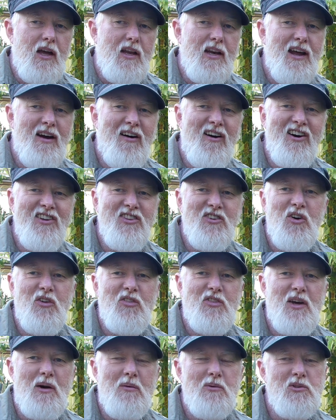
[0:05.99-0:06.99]
Now I
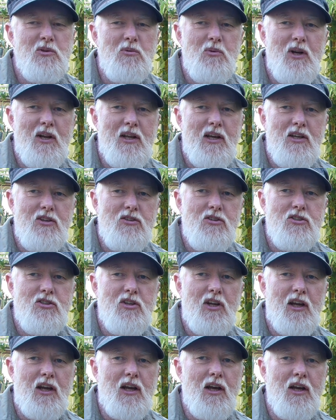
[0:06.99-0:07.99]
thought that was a really
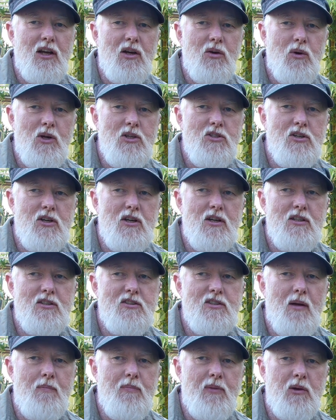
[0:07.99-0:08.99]
interesting question and
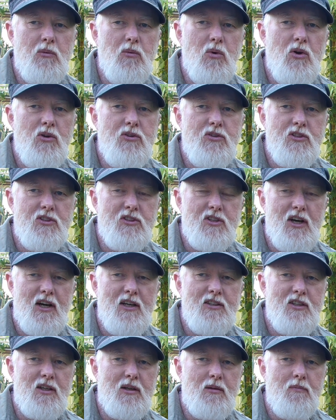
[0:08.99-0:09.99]
something worth
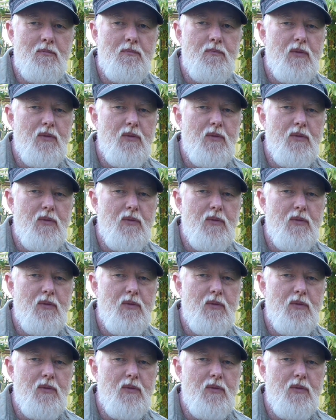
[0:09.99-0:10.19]
discussing,